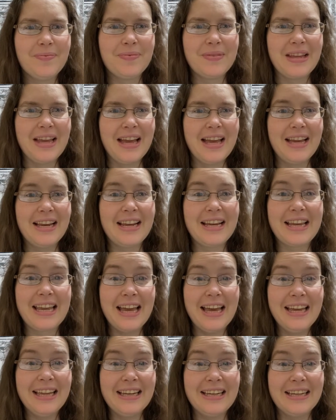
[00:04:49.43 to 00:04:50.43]
And
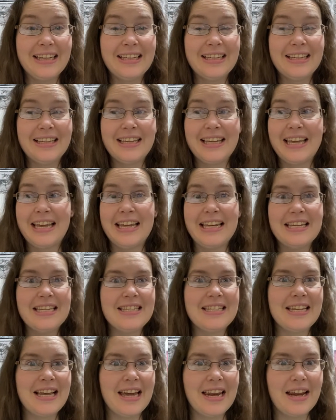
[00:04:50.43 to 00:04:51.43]
again, it
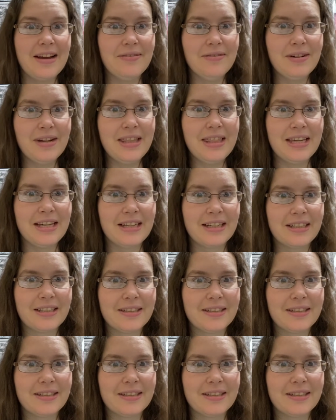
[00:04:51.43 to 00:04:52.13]
is yet everything.